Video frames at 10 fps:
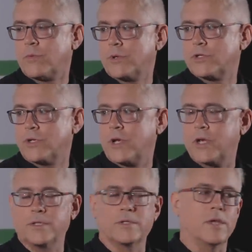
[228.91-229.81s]
which the
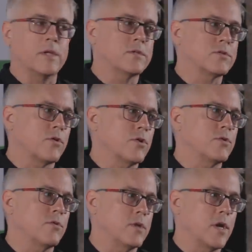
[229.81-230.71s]
United States started
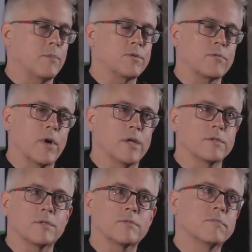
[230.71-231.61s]
to adopt
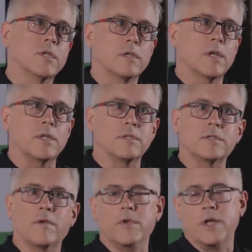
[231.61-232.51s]
around
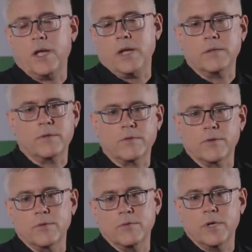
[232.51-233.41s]
1978
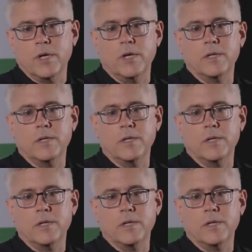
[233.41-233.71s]
through